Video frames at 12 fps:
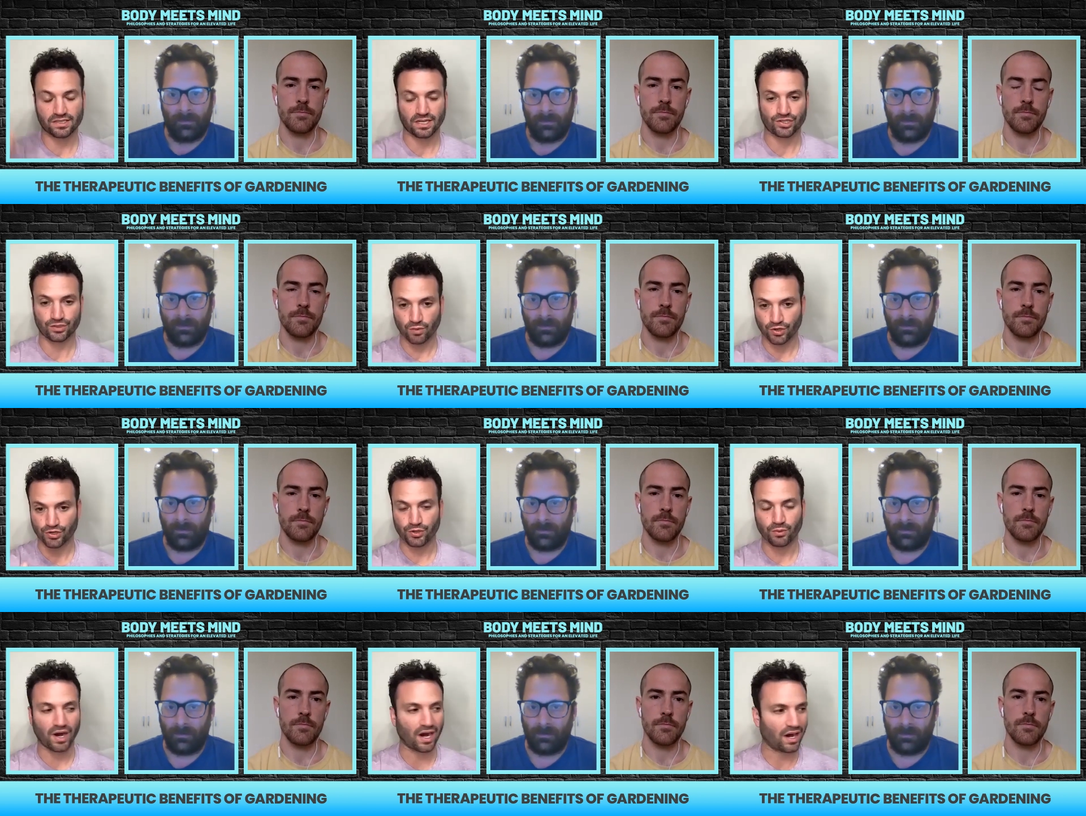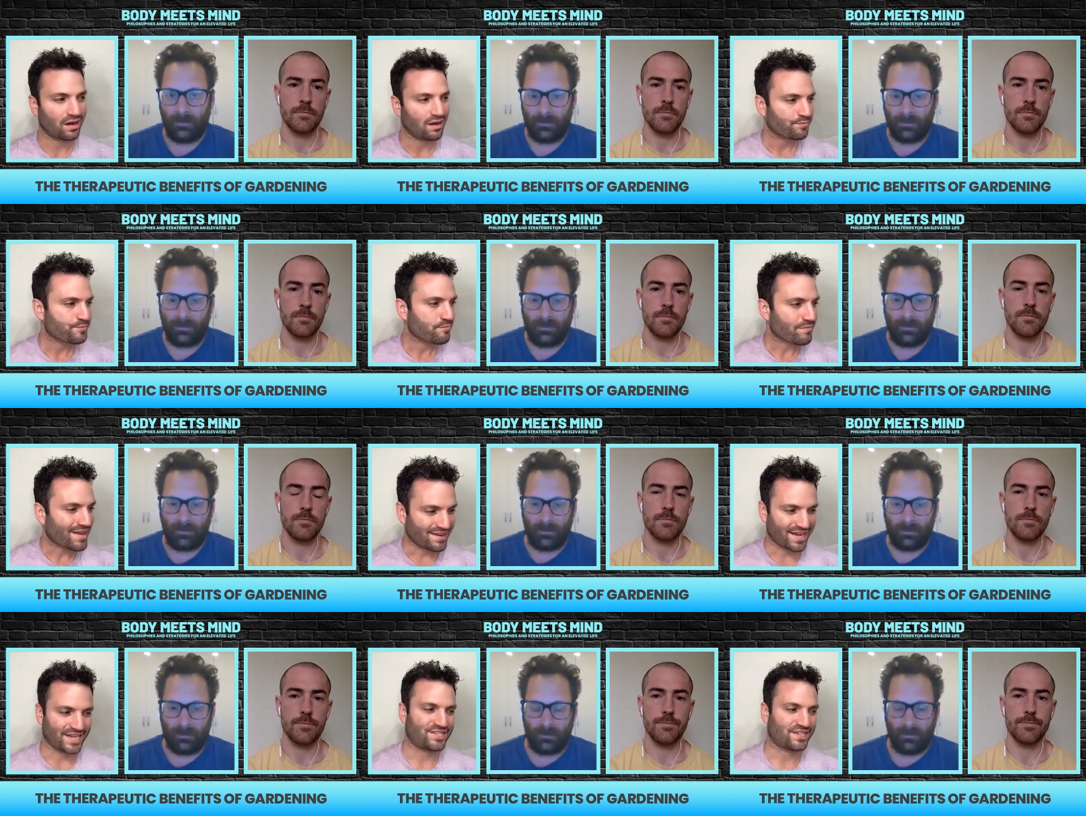Speaker 1: such as what you are uh,
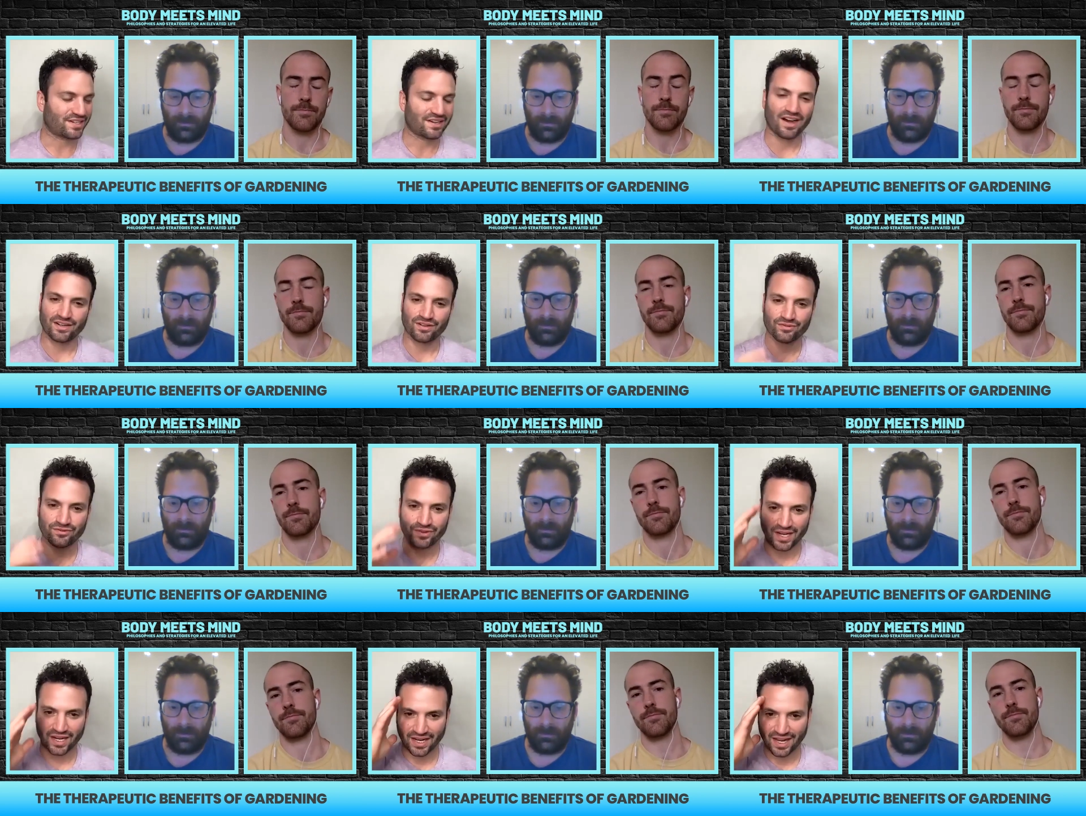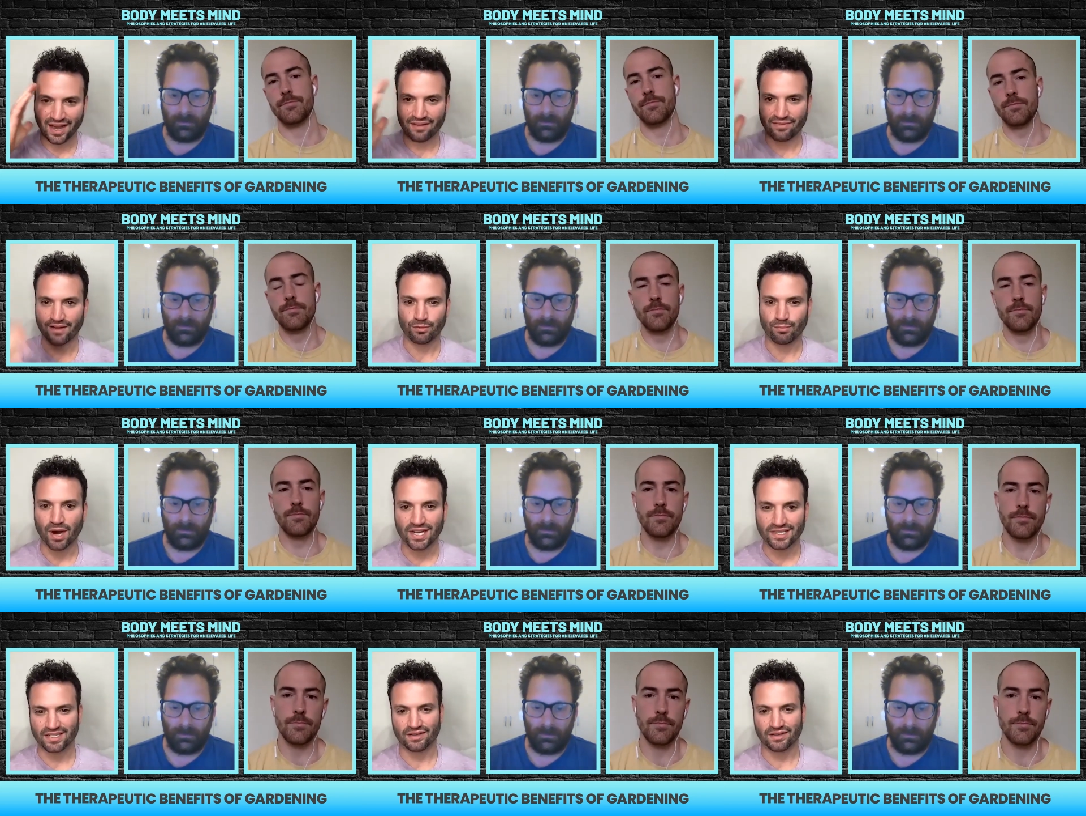need to kind of uh, have have a
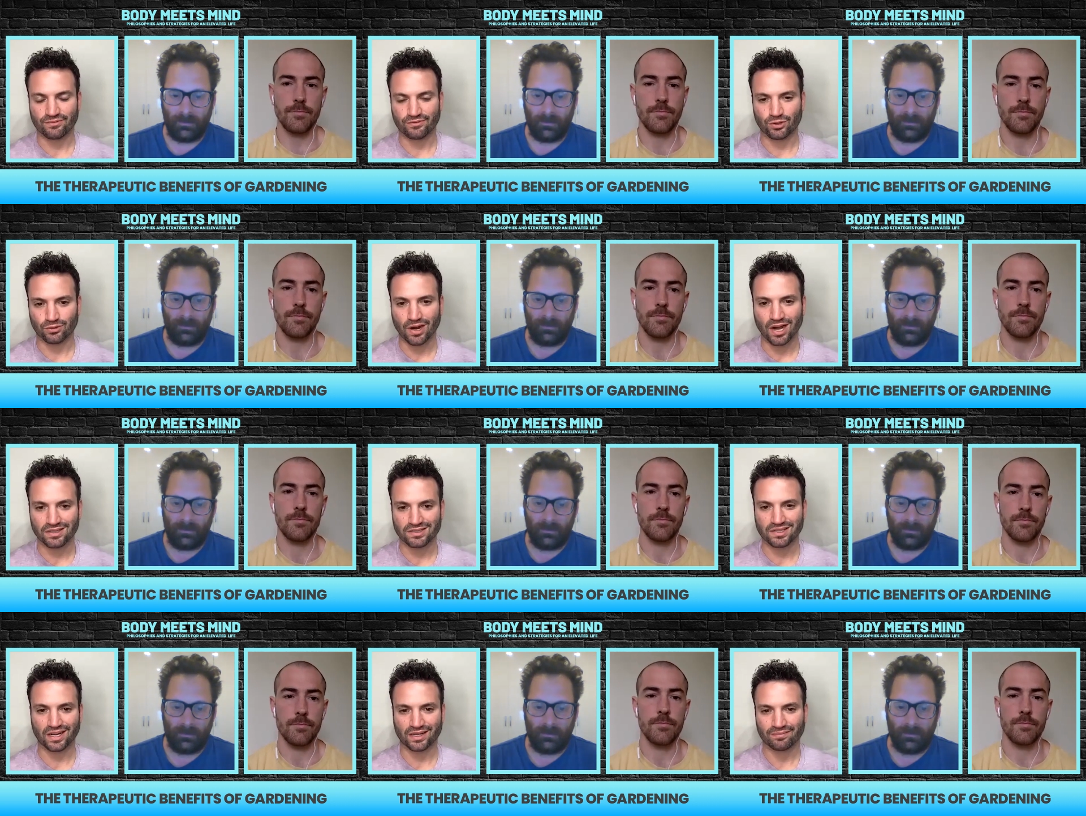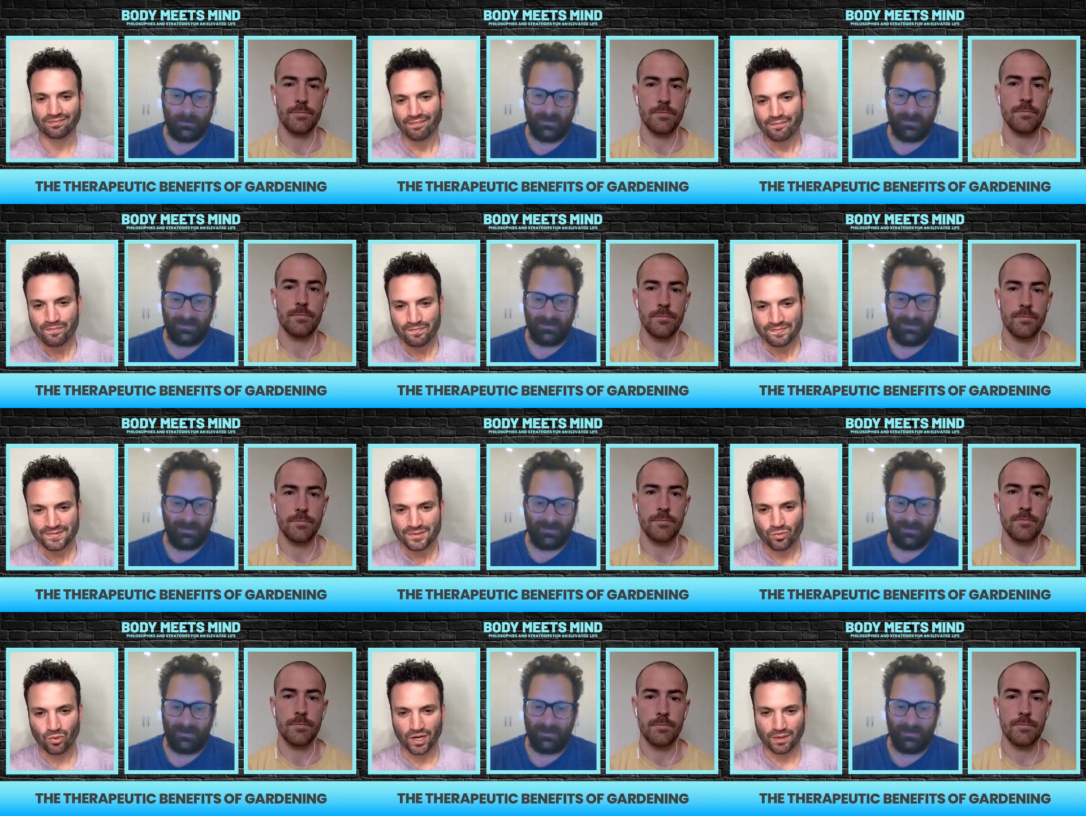mindset for right. It's like
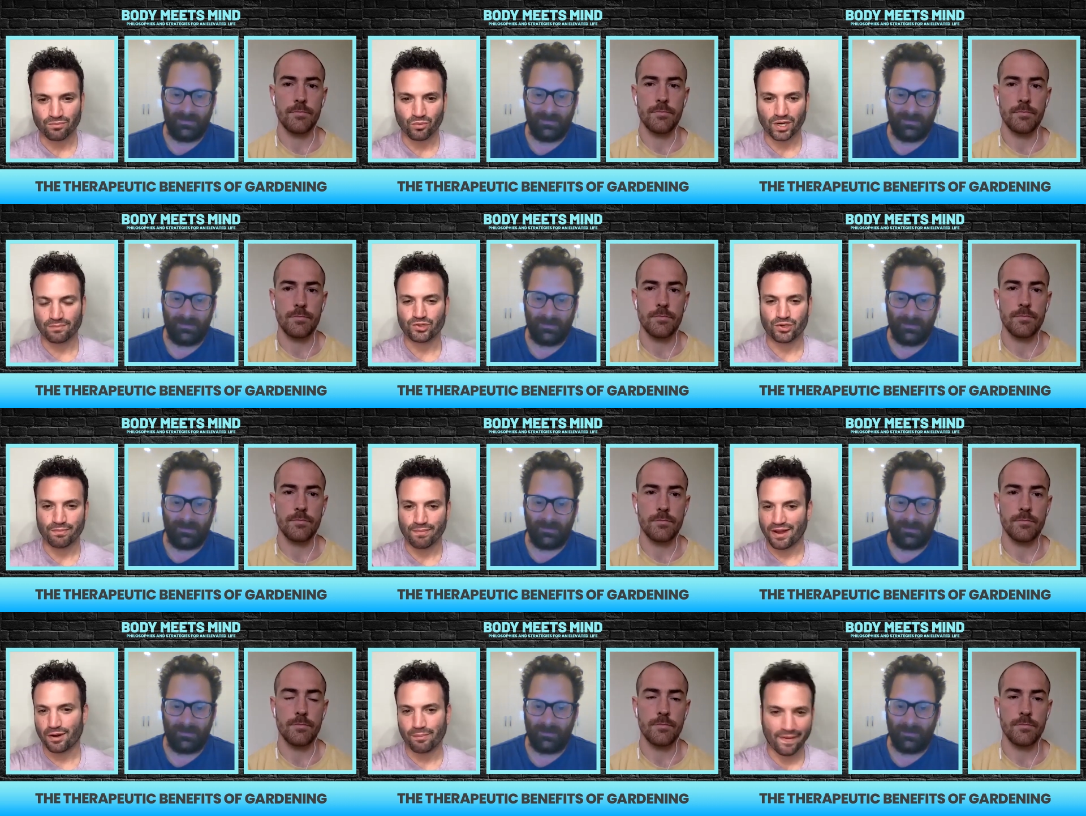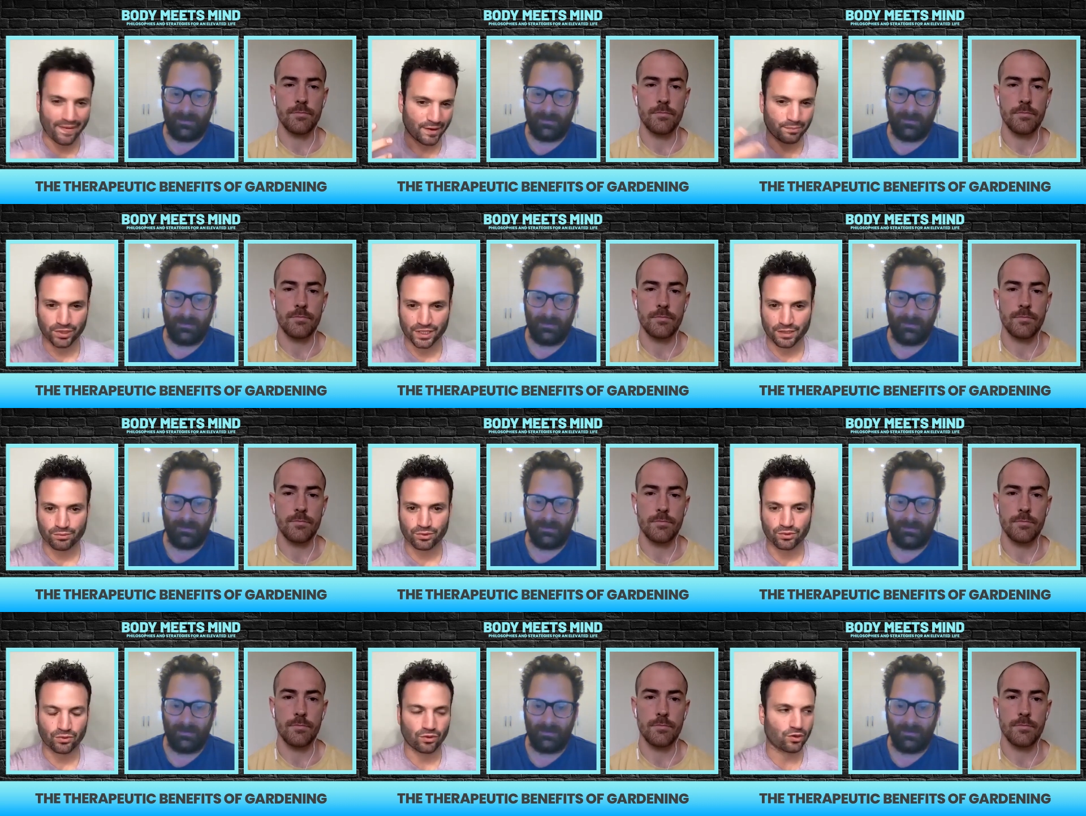what I'm what I'm doing may not be
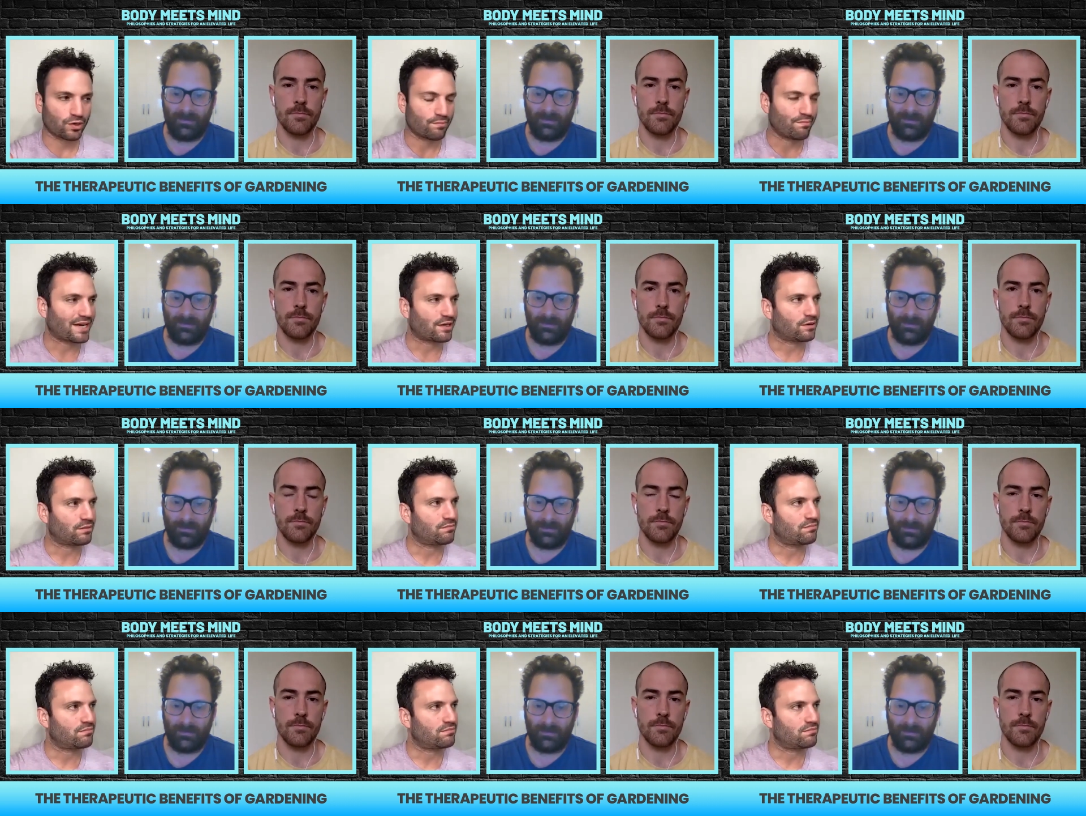applicable or it may not